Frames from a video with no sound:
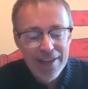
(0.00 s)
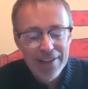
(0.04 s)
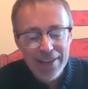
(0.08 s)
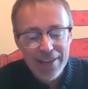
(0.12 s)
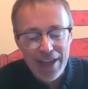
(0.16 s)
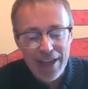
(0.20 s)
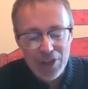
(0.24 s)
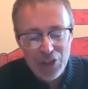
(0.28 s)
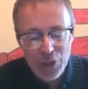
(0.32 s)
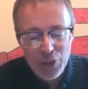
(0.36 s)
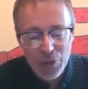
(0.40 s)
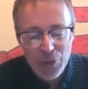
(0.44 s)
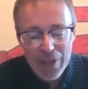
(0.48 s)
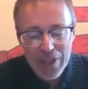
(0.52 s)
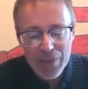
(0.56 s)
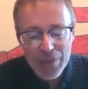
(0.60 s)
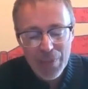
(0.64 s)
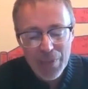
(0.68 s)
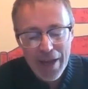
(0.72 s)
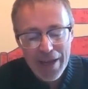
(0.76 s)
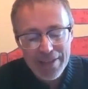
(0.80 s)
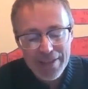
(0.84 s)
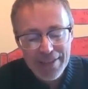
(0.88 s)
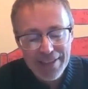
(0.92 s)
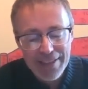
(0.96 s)
I squeeze
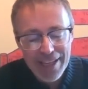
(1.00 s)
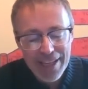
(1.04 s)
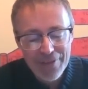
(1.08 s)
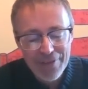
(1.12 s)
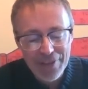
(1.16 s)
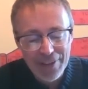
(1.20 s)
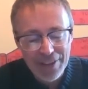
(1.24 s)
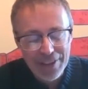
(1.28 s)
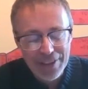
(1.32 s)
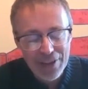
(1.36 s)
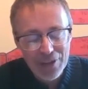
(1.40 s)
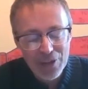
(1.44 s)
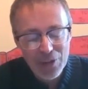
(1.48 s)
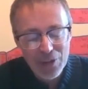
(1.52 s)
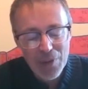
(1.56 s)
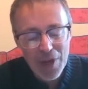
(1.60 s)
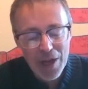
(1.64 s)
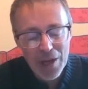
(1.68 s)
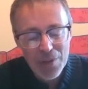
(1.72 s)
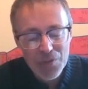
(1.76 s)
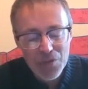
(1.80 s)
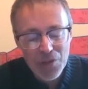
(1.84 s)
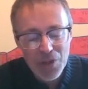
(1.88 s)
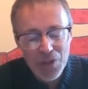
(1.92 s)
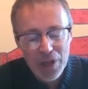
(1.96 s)
past David and under
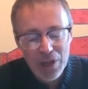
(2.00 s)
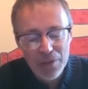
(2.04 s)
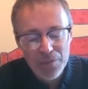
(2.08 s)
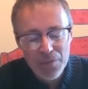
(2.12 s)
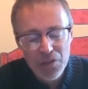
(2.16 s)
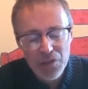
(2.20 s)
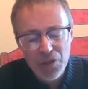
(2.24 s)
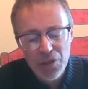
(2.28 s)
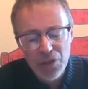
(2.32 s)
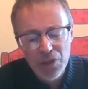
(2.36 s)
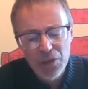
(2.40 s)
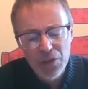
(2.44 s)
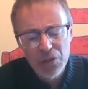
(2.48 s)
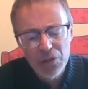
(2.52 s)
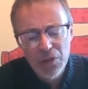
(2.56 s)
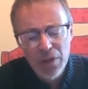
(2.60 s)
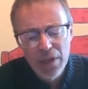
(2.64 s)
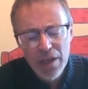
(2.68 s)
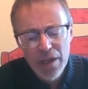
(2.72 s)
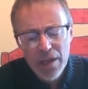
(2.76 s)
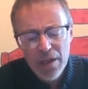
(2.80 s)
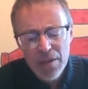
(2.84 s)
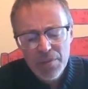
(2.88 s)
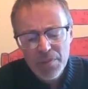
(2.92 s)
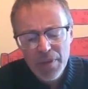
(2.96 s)
Mom's arms, though
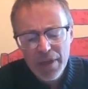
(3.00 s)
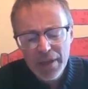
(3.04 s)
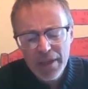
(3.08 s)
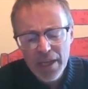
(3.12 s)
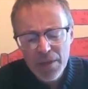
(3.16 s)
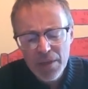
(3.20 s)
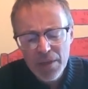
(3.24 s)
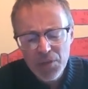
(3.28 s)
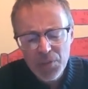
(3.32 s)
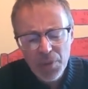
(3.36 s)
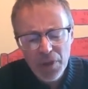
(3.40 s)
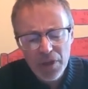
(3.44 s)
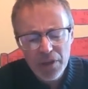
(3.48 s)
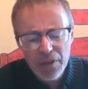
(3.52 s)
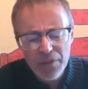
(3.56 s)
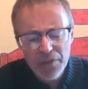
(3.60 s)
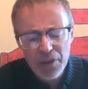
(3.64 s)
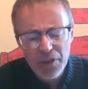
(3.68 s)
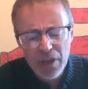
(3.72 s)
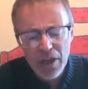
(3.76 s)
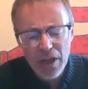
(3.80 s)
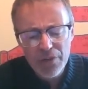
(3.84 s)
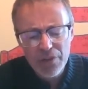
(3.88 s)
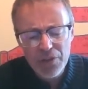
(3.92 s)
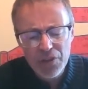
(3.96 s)
my name's part of the
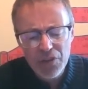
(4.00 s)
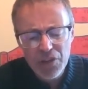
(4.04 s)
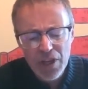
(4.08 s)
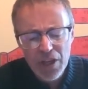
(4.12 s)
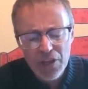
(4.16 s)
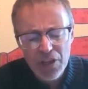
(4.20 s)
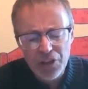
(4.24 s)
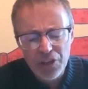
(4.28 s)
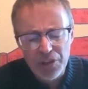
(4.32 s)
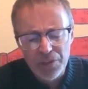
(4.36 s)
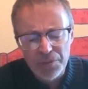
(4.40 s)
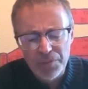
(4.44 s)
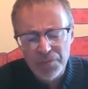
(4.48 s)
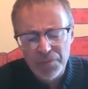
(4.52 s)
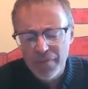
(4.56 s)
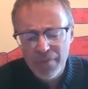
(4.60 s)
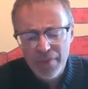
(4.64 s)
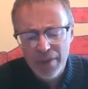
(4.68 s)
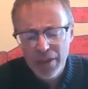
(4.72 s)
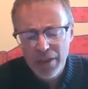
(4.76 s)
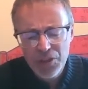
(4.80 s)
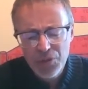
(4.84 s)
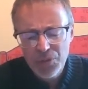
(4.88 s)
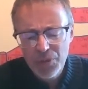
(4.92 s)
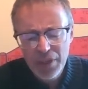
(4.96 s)
conversation.
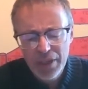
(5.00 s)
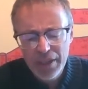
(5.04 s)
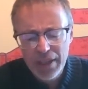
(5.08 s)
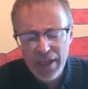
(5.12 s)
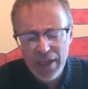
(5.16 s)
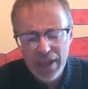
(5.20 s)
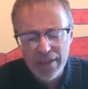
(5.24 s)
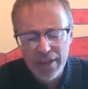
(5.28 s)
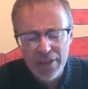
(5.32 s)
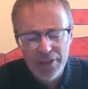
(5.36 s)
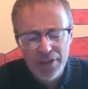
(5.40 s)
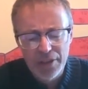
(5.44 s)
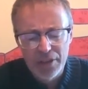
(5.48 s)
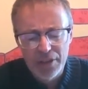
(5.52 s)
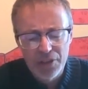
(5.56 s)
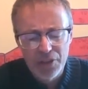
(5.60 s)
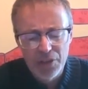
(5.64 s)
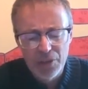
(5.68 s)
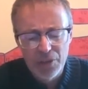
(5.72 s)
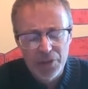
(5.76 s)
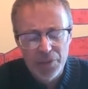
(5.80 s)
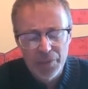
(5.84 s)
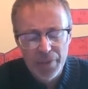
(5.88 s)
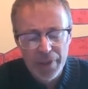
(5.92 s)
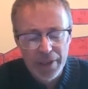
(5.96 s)
It's really got nothing to do
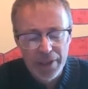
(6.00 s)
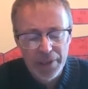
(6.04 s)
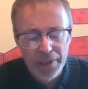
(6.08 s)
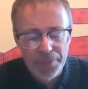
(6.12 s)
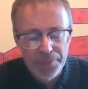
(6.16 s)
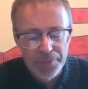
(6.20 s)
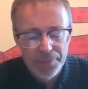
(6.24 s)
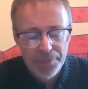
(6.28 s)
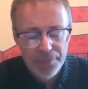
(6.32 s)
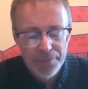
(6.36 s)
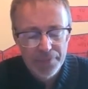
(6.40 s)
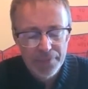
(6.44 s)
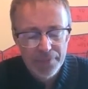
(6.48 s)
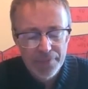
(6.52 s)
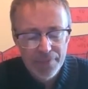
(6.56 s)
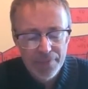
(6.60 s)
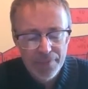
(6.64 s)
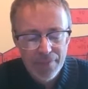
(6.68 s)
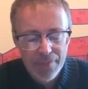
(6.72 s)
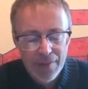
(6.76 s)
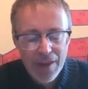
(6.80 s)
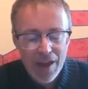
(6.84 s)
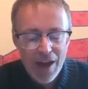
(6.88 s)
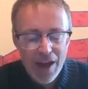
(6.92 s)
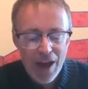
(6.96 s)
with me.
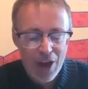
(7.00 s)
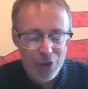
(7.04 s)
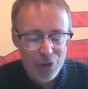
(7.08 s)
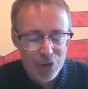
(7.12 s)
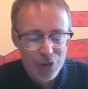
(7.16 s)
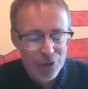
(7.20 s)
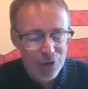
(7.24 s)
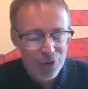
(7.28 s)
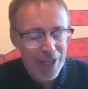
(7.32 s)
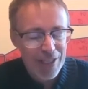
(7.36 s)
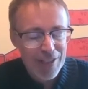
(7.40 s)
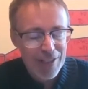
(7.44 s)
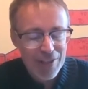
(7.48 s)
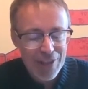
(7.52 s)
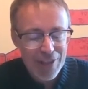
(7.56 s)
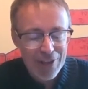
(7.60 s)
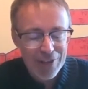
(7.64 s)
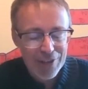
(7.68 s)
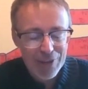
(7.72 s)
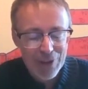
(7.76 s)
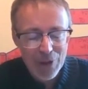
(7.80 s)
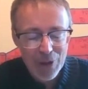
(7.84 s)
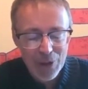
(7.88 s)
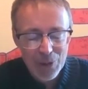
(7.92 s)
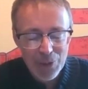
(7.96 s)
I race down
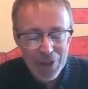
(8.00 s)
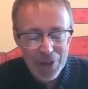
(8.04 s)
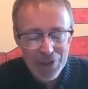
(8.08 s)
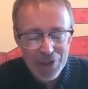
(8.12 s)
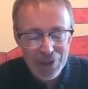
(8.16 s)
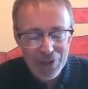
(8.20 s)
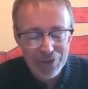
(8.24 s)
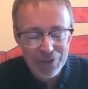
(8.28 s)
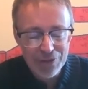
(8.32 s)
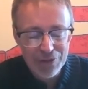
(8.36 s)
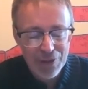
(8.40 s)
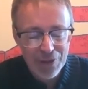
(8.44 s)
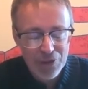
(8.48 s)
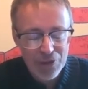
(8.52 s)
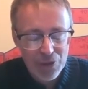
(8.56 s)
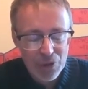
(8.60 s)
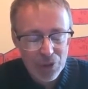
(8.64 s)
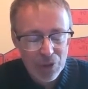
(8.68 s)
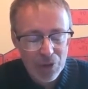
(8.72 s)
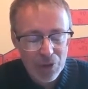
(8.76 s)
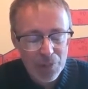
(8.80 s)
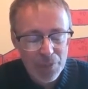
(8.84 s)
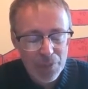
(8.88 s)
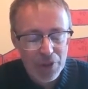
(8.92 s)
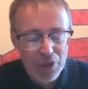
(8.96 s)
the hallway to the front
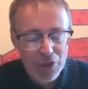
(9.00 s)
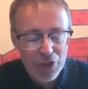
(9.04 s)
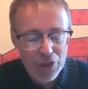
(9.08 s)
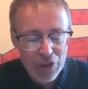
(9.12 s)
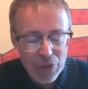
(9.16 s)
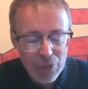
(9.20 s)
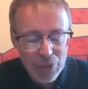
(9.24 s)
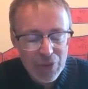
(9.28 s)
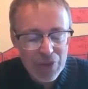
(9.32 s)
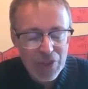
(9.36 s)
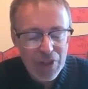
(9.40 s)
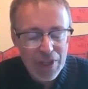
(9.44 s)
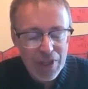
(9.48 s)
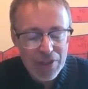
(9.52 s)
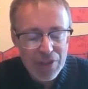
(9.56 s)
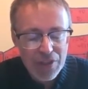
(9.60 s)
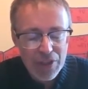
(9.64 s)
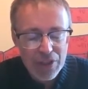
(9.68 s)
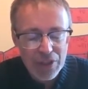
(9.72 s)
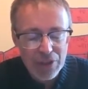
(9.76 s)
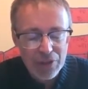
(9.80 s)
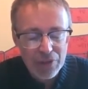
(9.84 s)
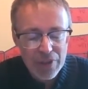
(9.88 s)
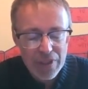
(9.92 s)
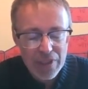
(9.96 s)
door, but as soon as I see
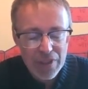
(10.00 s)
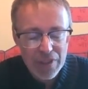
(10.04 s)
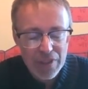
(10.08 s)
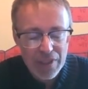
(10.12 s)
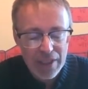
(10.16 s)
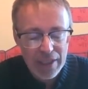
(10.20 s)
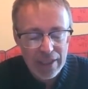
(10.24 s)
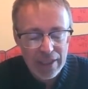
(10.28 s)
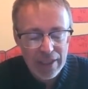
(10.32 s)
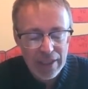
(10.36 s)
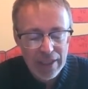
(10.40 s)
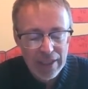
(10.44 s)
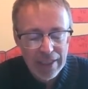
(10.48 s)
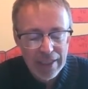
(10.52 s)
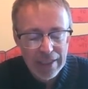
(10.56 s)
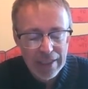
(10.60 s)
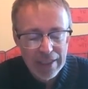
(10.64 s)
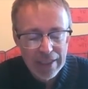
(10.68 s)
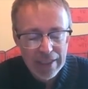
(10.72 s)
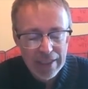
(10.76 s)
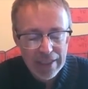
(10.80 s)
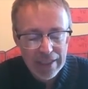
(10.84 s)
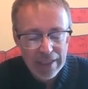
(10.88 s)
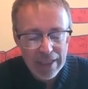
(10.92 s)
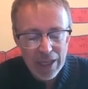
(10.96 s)
Christy,
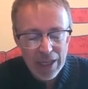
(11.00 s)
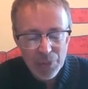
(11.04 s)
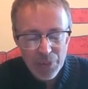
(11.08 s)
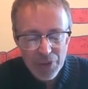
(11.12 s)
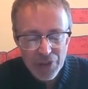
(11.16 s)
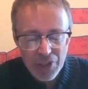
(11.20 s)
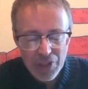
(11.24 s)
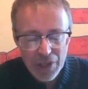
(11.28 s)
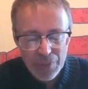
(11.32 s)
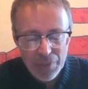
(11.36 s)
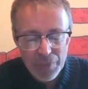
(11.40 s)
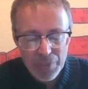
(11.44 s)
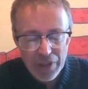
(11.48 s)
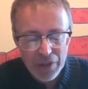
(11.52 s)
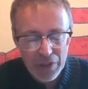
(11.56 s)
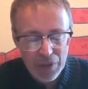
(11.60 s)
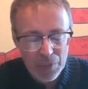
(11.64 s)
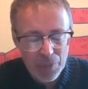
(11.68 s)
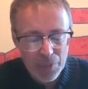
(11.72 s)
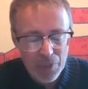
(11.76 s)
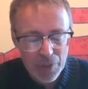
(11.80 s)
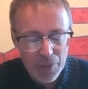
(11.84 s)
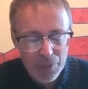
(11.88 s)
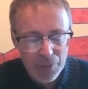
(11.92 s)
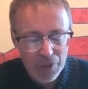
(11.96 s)
I wish I'd picked the
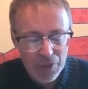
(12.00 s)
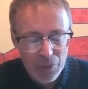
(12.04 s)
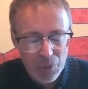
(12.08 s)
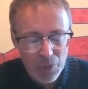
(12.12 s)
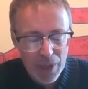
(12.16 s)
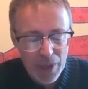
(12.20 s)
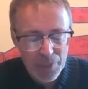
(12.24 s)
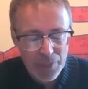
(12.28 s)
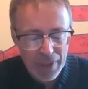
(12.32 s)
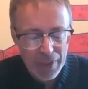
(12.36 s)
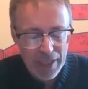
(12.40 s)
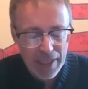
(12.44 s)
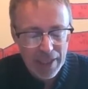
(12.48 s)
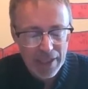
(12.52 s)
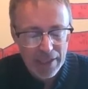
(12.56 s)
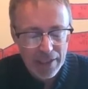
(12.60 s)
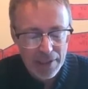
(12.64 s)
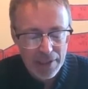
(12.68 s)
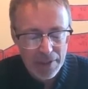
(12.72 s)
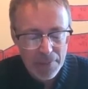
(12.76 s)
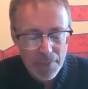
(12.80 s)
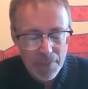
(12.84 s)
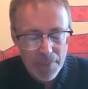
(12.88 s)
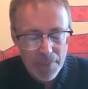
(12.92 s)
purple and white bikini.